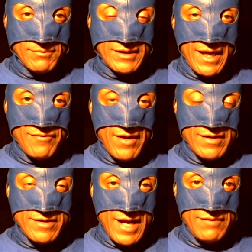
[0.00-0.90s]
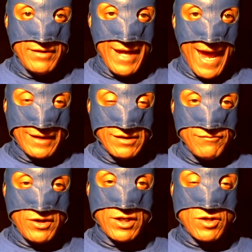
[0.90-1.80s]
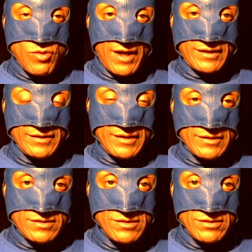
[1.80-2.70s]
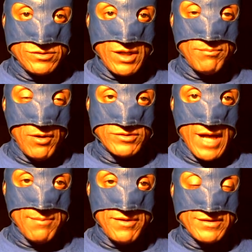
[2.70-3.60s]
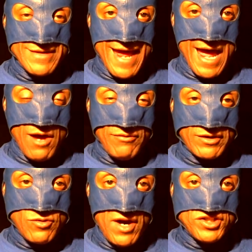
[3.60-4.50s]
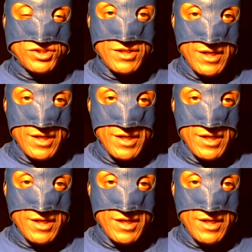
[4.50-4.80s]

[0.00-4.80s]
glad that Navy acted very quickly to jump on top of this. Now the question